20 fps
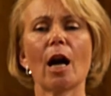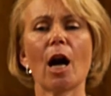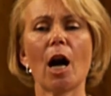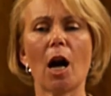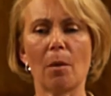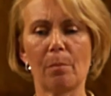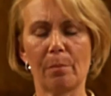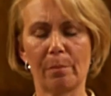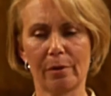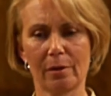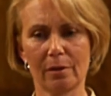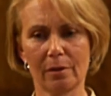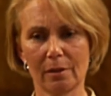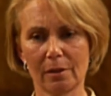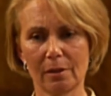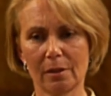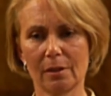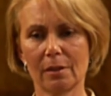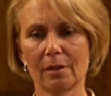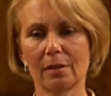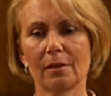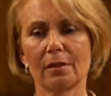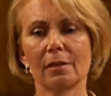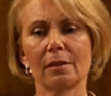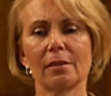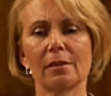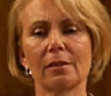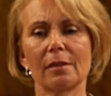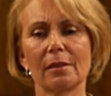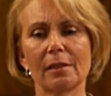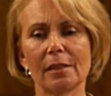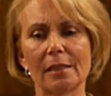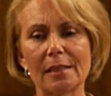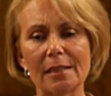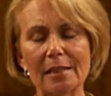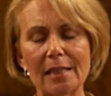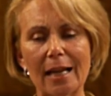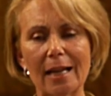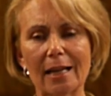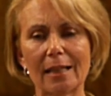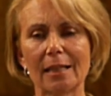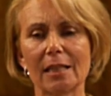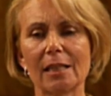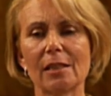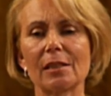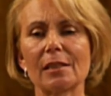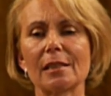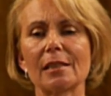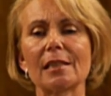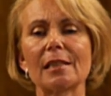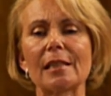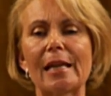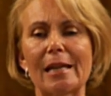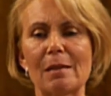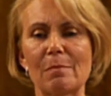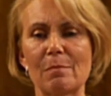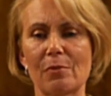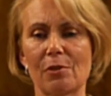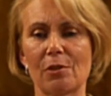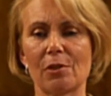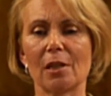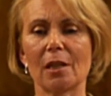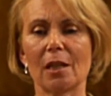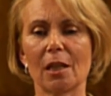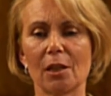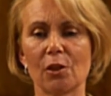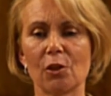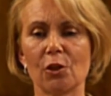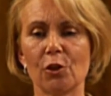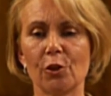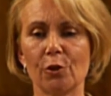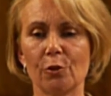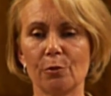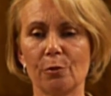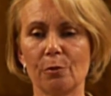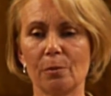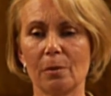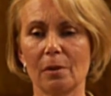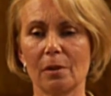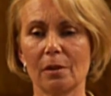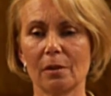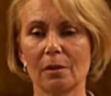up exactly the same thing in you.